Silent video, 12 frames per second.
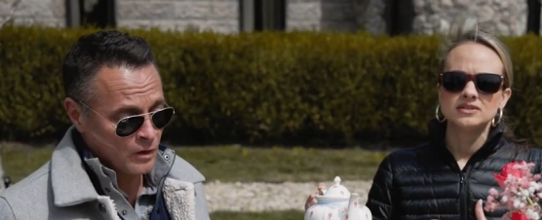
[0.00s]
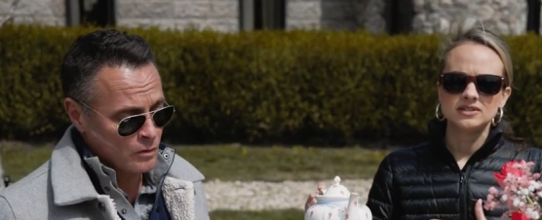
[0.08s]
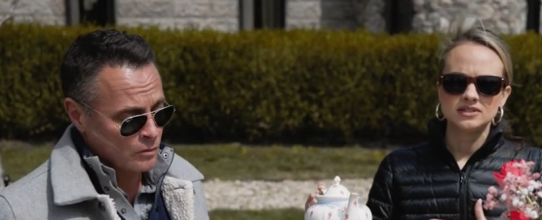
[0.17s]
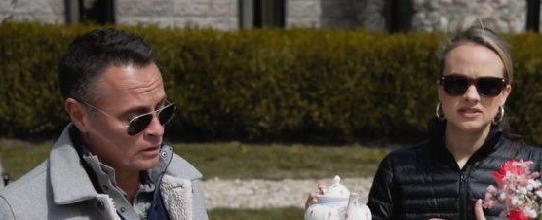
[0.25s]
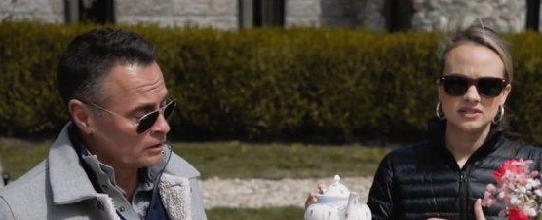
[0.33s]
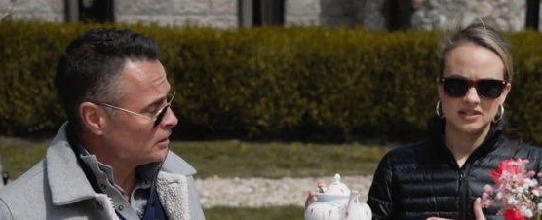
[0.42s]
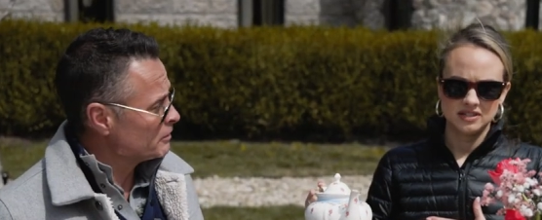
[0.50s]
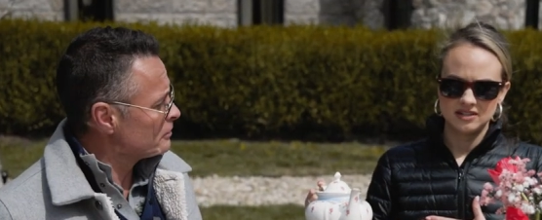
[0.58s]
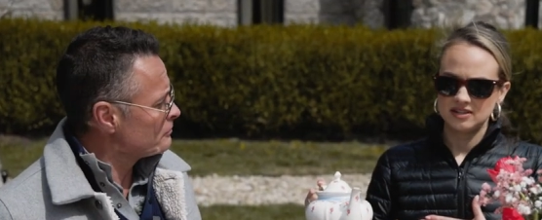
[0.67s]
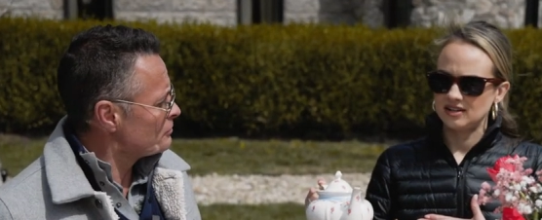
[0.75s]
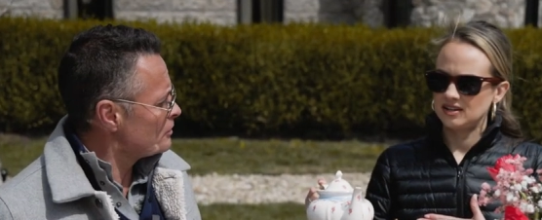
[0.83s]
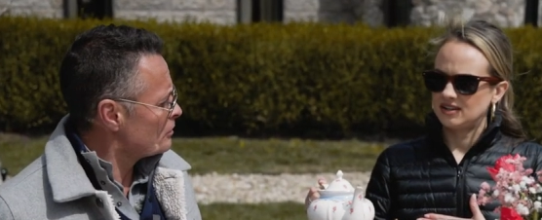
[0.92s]
Speaker 1: Oh, a
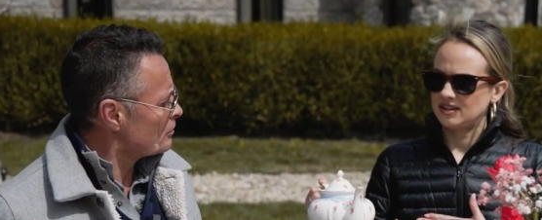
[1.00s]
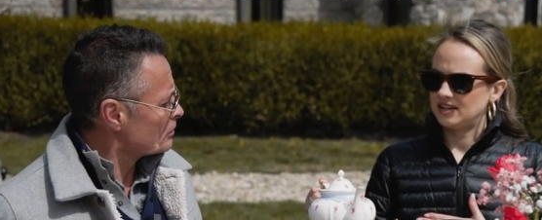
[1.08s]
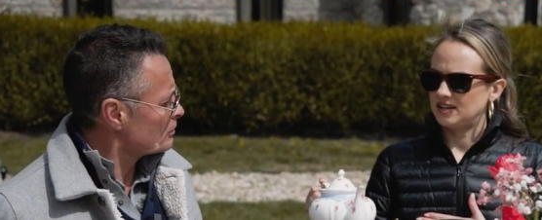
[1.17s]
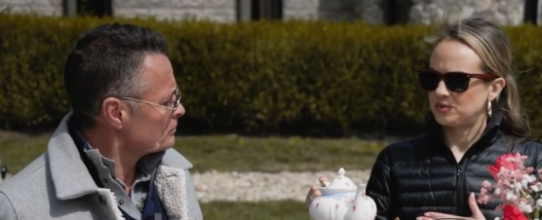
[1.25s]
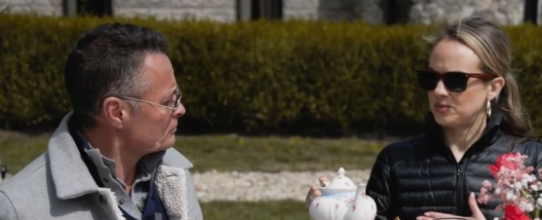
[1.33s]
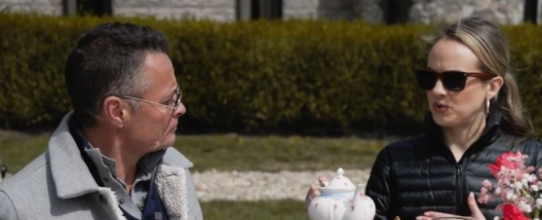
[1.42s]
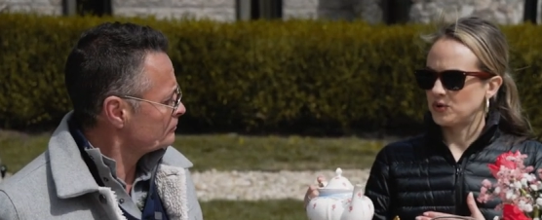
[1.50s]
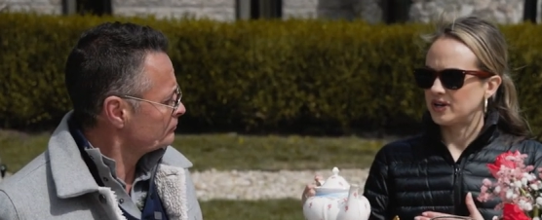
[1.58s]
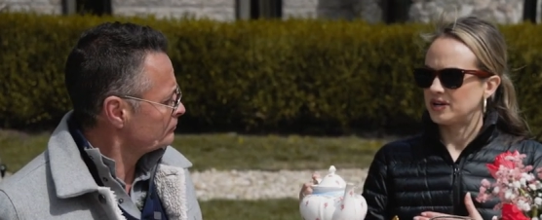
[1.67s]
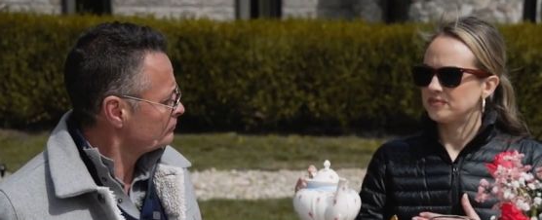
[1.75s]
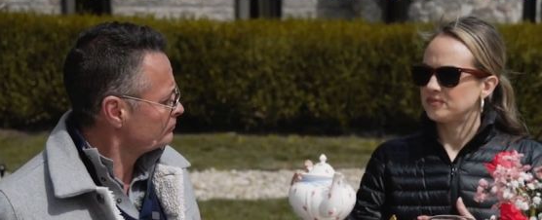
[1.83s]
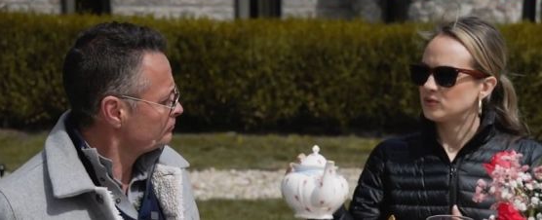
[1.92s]
London
Speaker 2: Fog. In
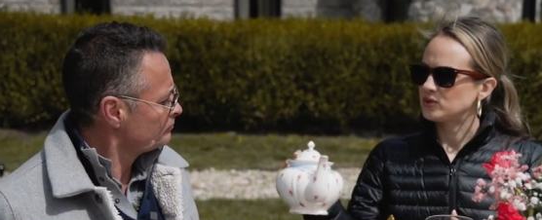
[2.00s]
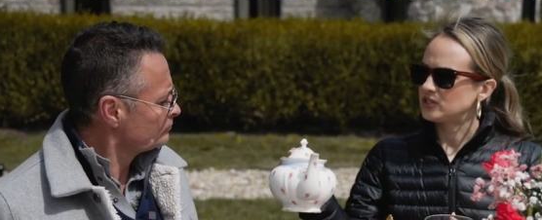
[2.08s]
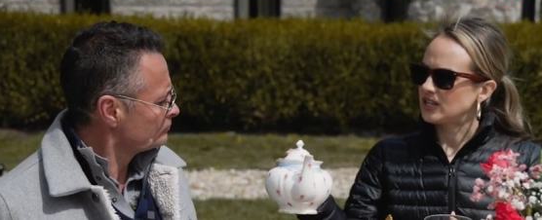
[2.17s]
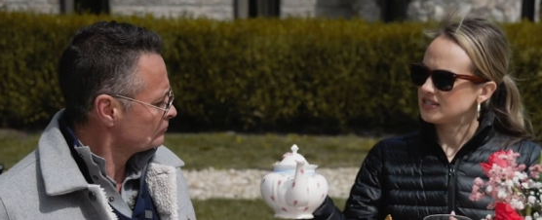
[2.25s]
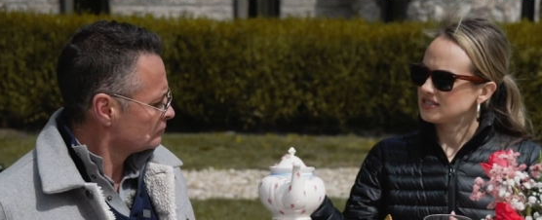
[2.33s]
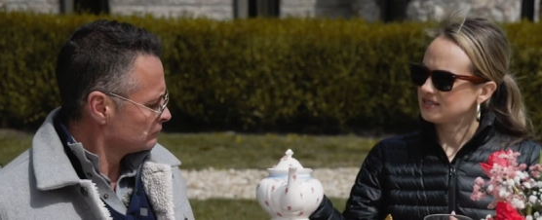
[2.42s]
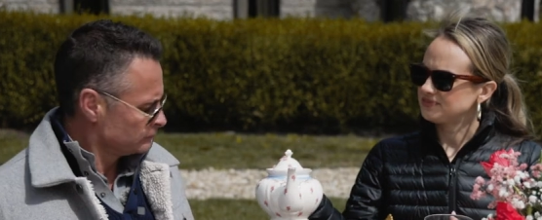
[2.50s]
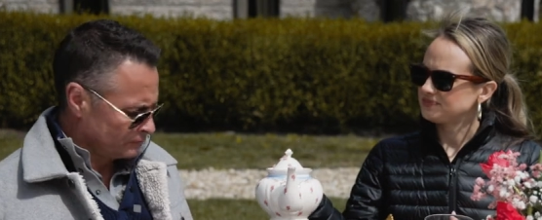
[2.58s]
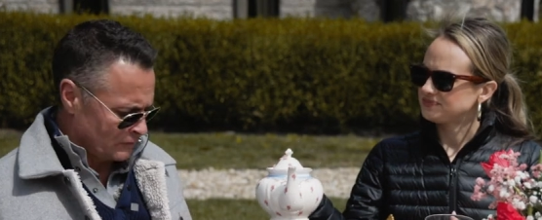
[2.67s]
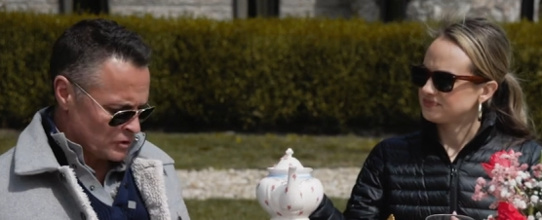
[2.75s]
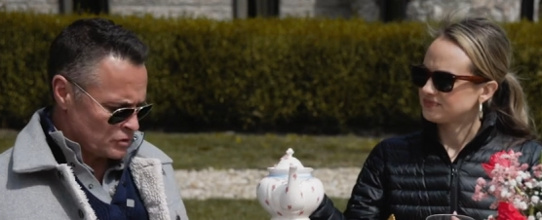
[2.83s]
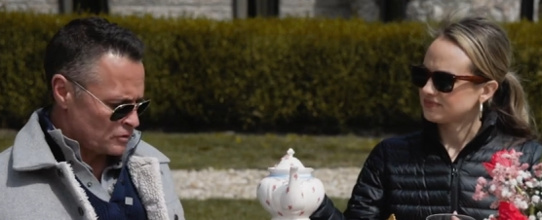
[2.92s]
memoriam. Mm-hmm. Would you like some?
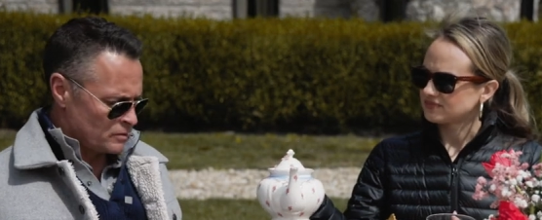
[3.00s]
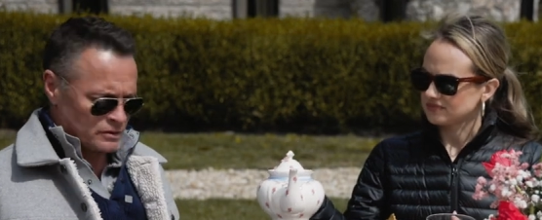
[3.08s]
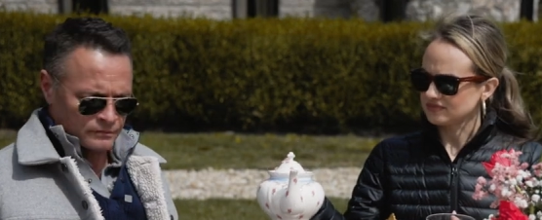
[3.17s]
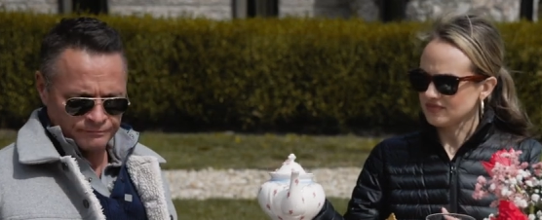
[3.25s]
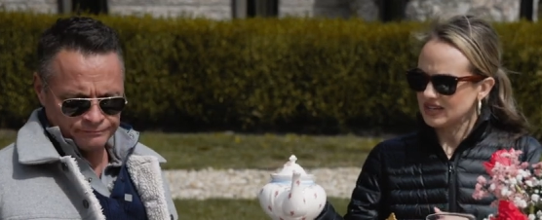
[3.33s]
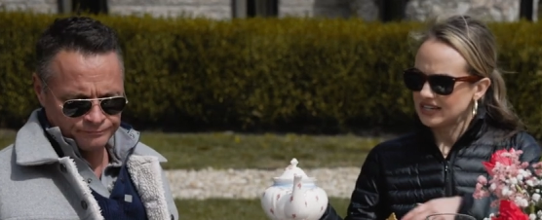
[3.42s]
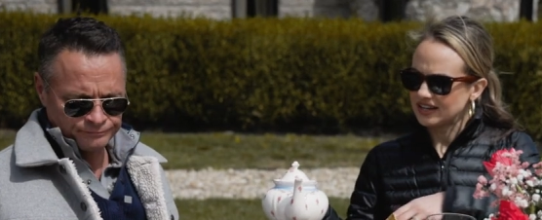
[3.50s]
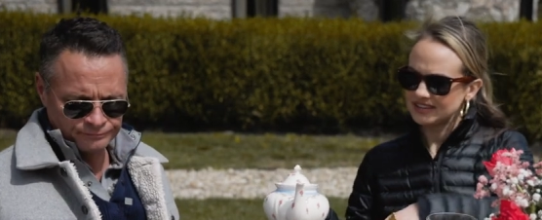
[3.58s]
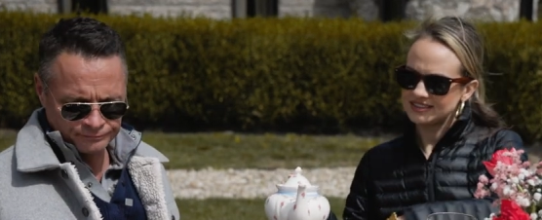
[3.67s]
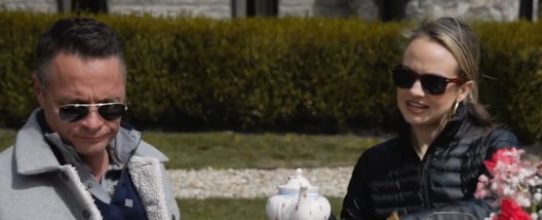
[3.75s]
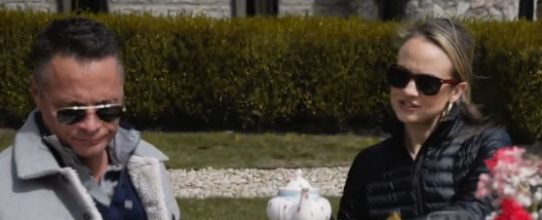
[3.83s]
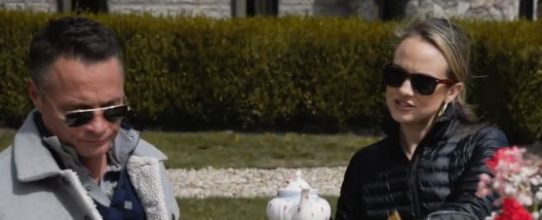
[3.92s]
Sure.
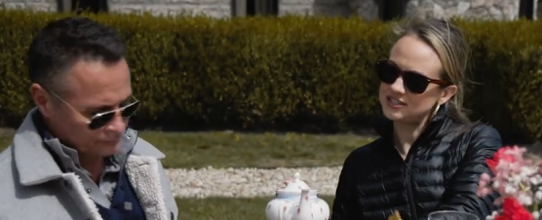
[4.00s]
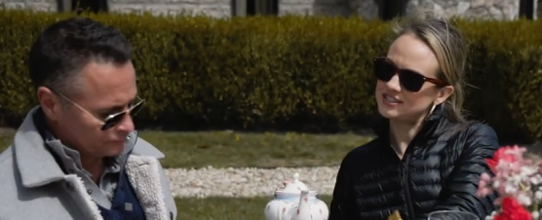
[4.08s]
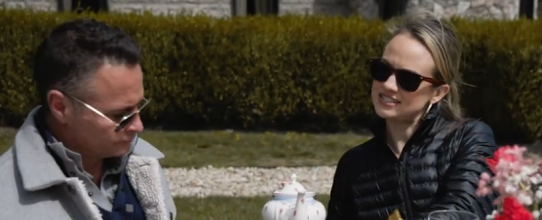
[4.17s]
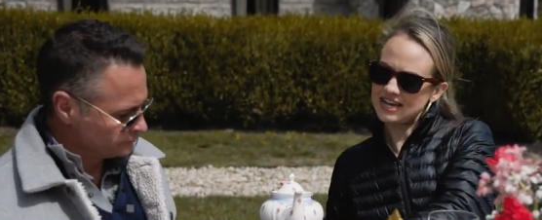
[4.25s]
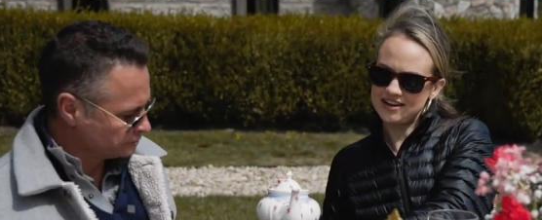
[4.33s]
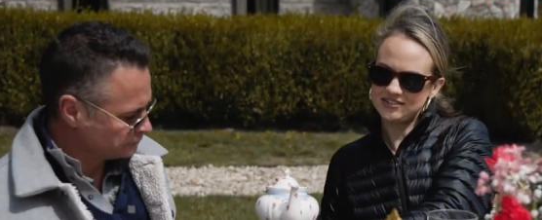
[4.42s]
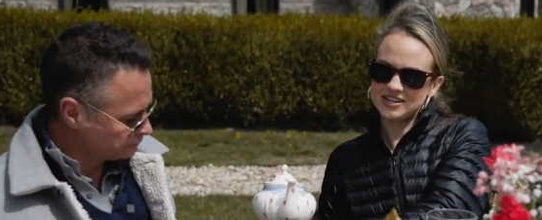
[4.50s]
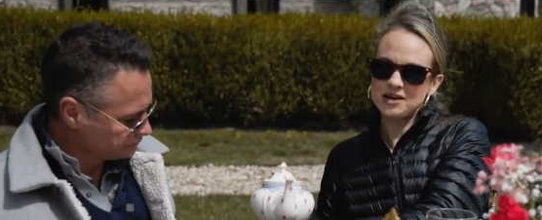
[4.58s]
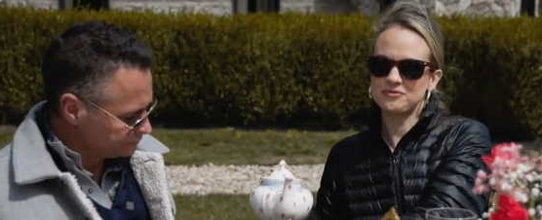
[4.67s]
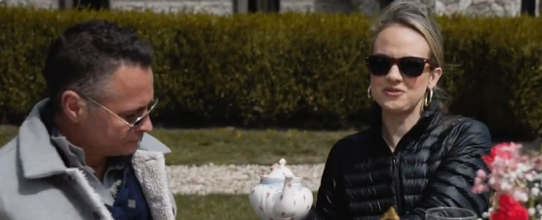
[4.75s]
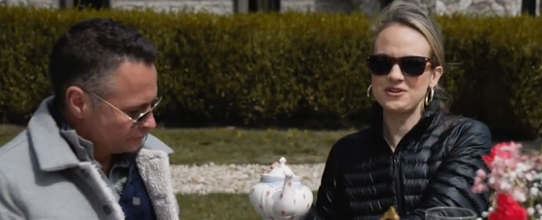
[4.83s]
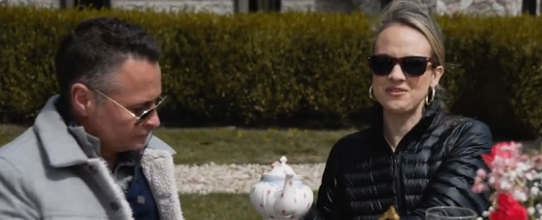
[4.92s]
That's good because I have a
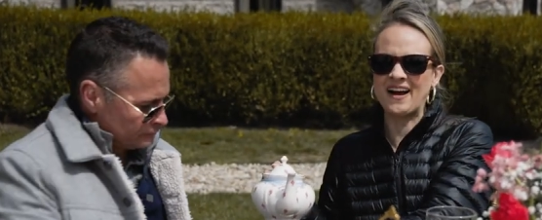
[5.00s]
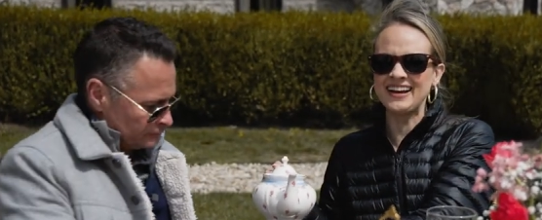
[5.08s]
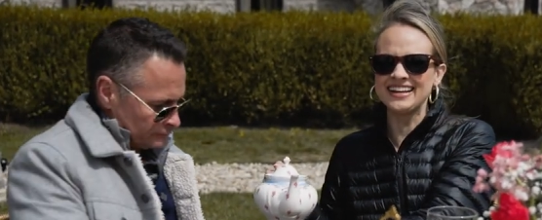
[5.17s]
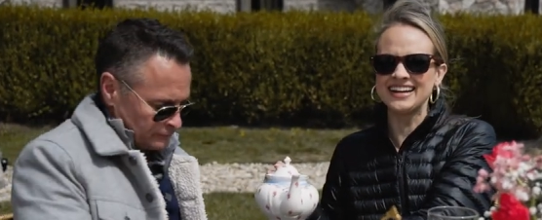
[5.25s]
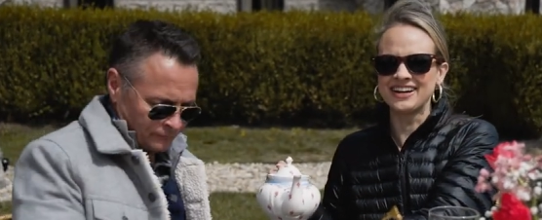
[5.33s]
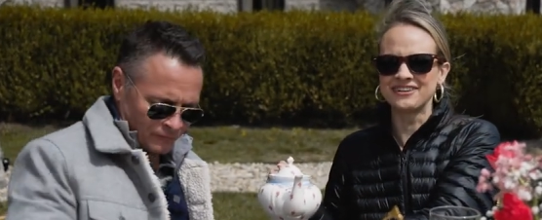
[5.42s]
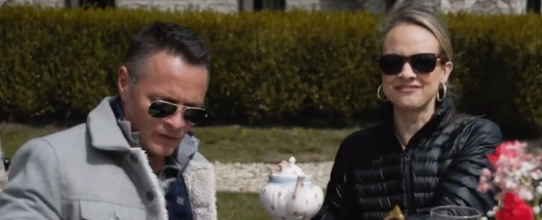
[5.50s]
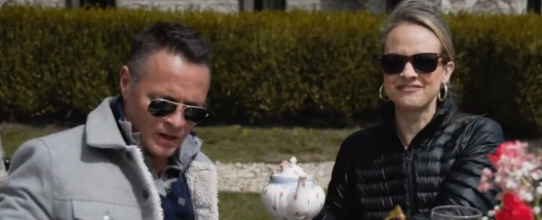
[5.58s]
cup for you right here, yes.